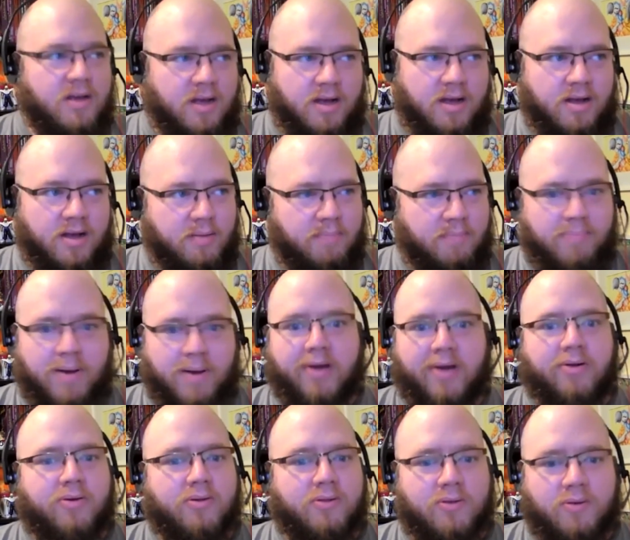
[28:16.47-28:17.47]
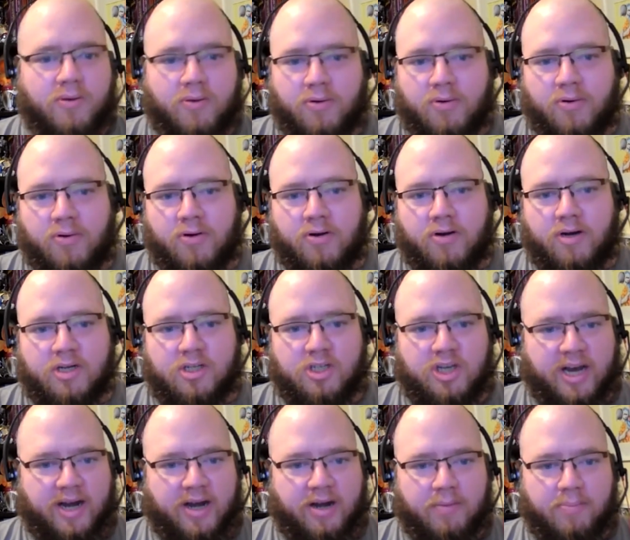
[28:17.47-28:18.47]
a bottle or a
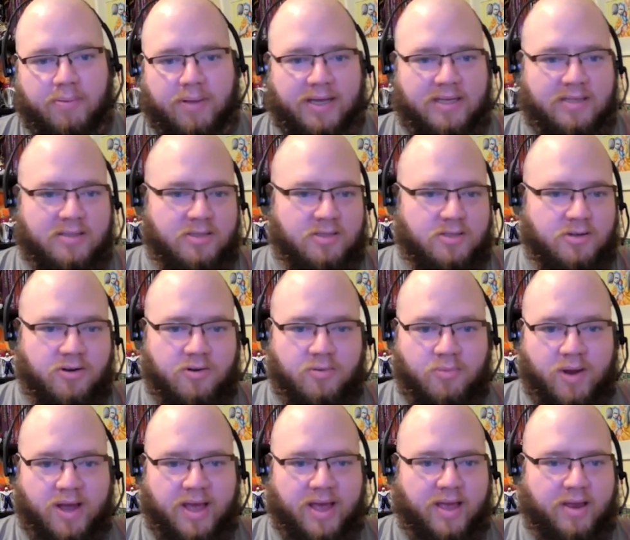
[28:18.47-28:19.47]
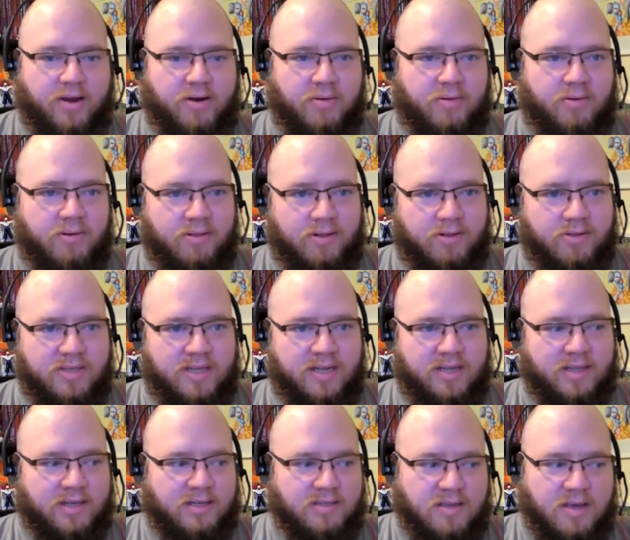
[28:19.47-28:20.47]
chair placed a certain way or those kind
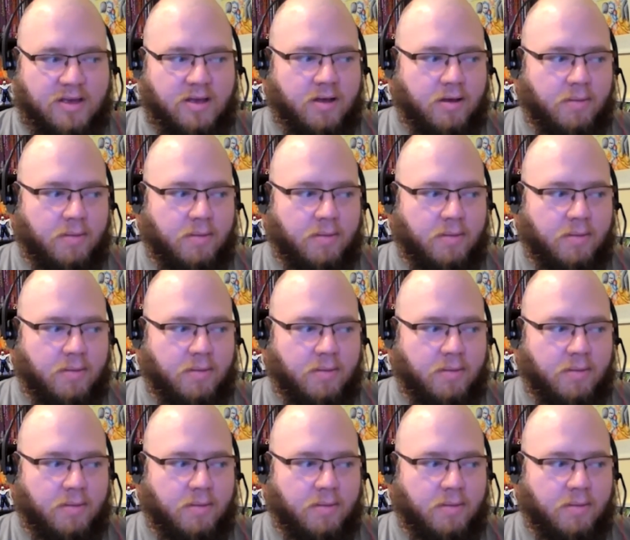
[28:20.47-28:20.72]
of things.